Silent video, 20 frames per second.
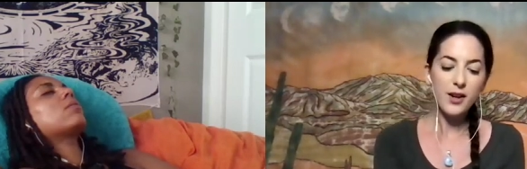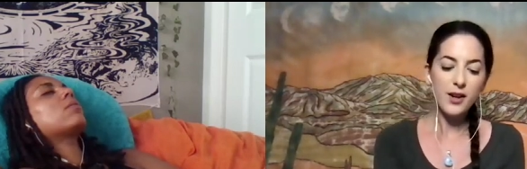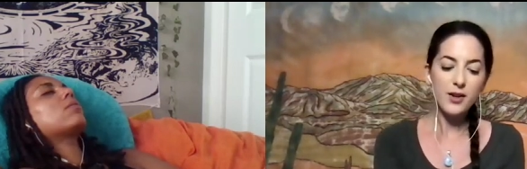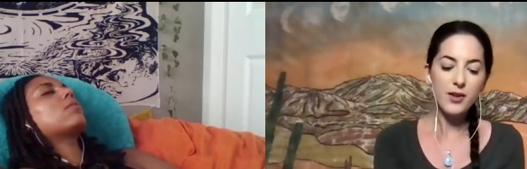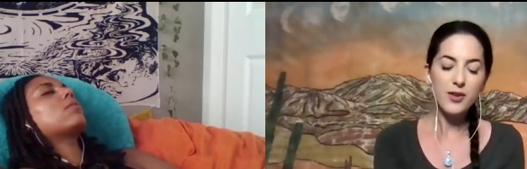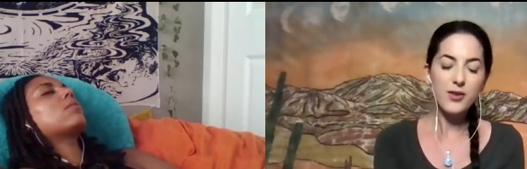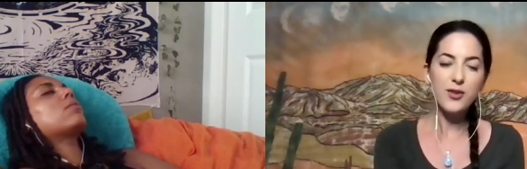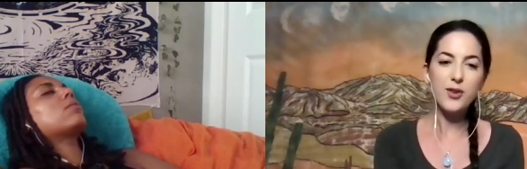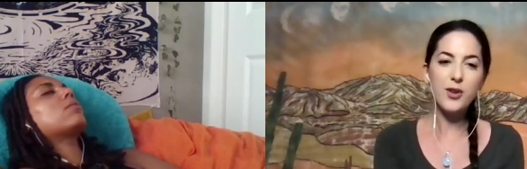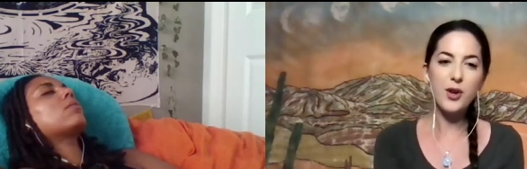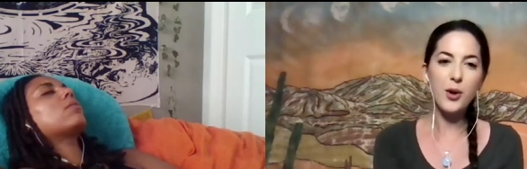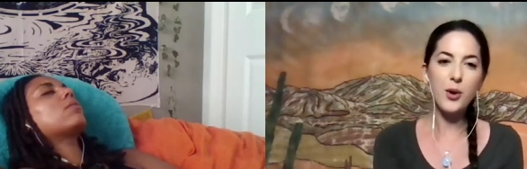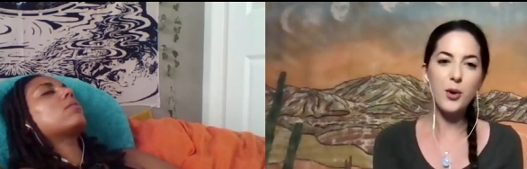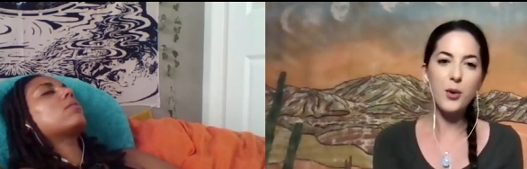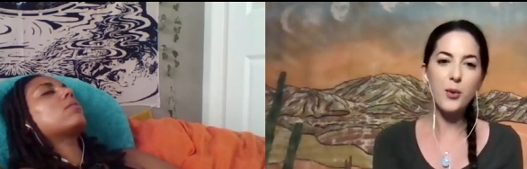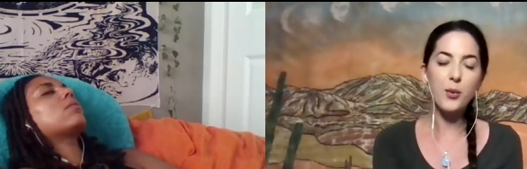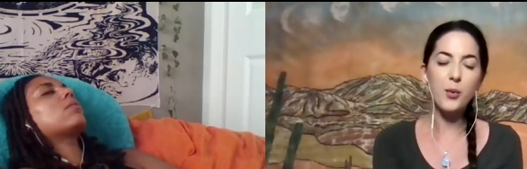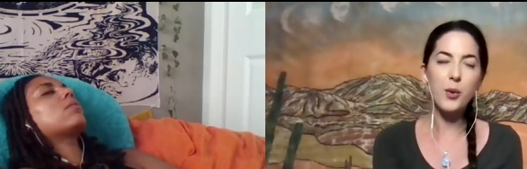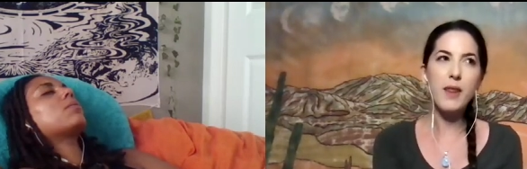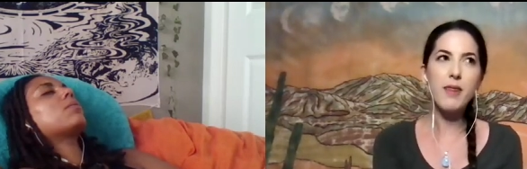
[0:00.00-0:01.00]

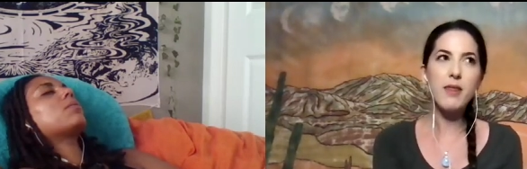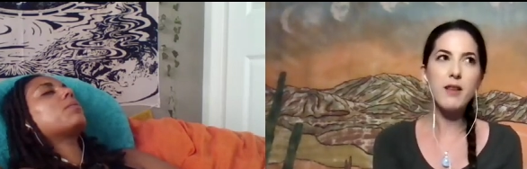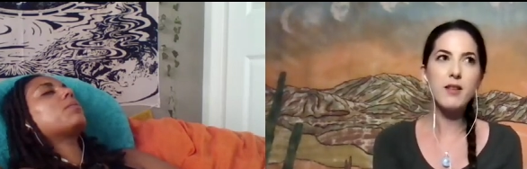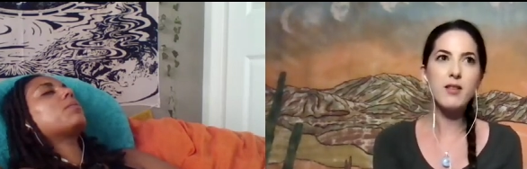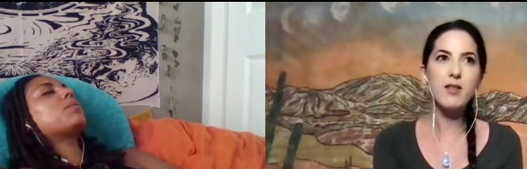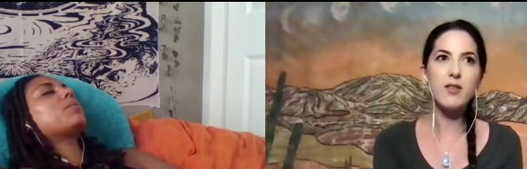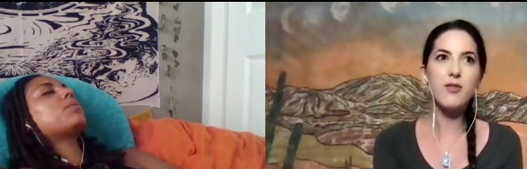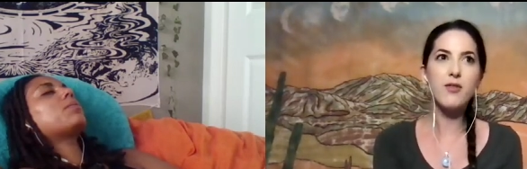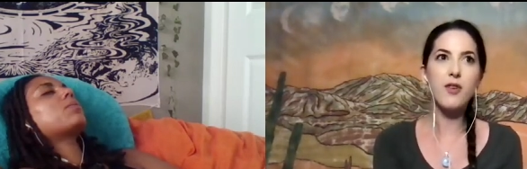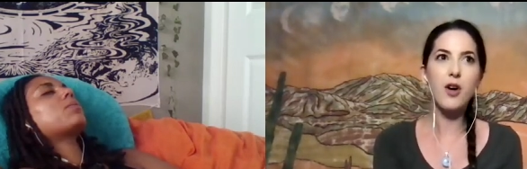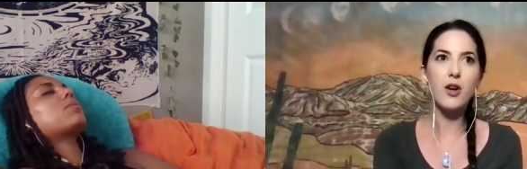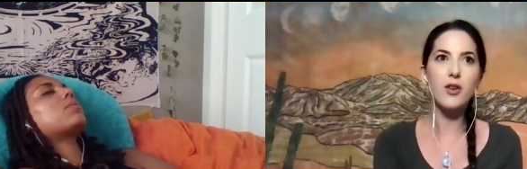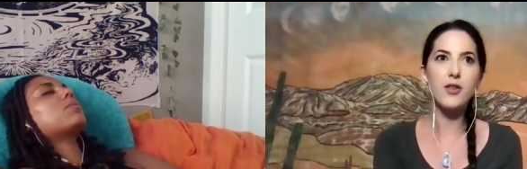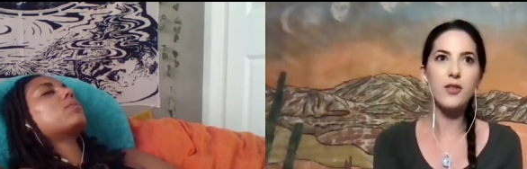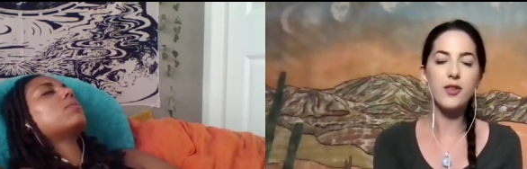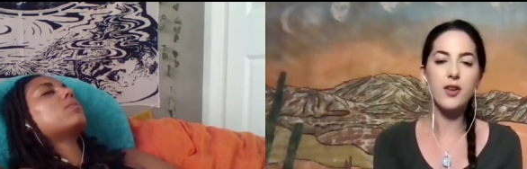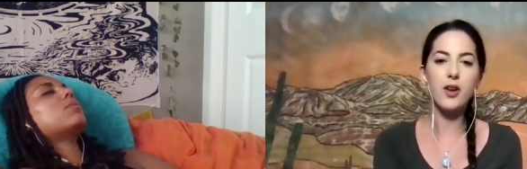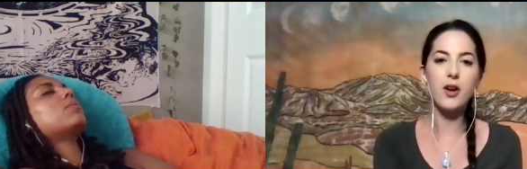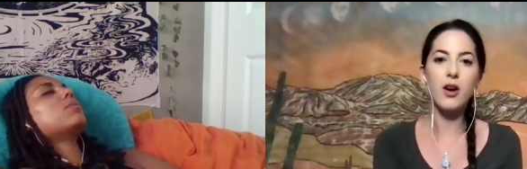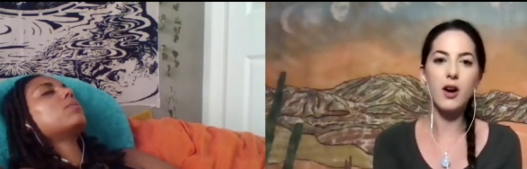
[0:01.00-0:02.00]
Speaker 1: So when this
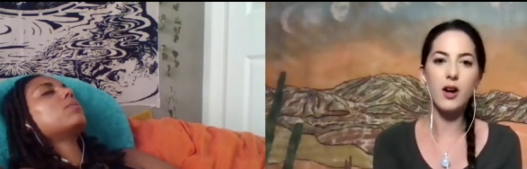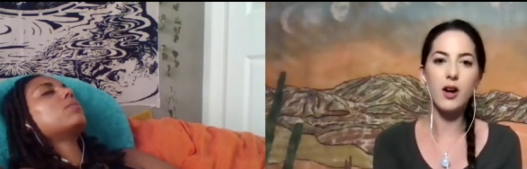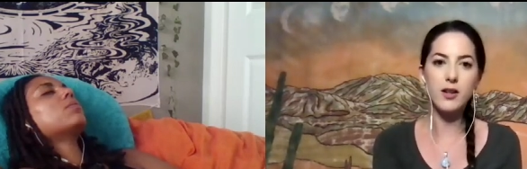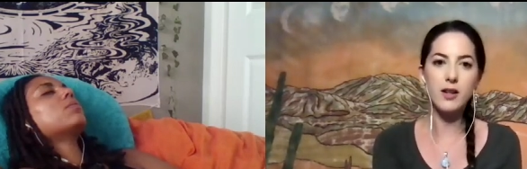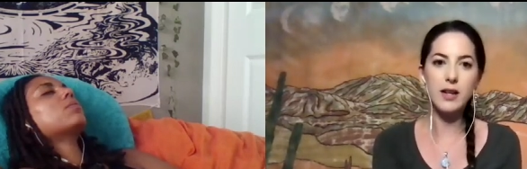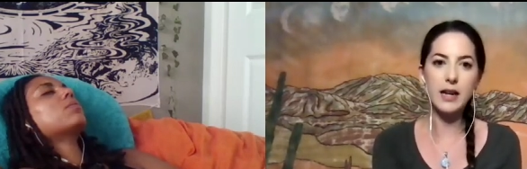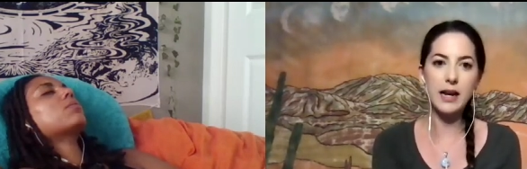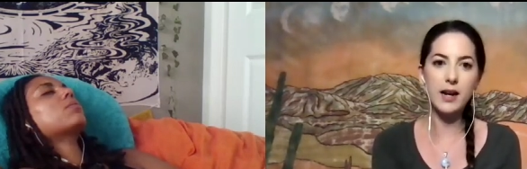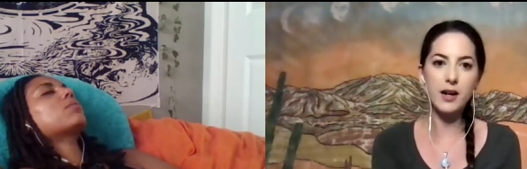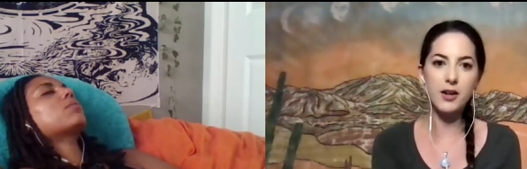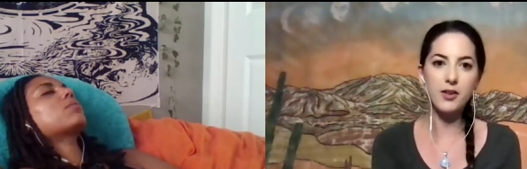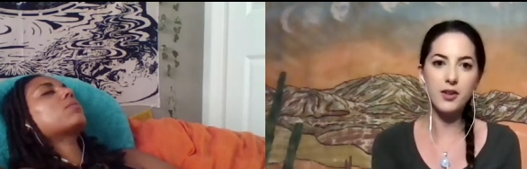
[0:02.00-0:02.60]
false contact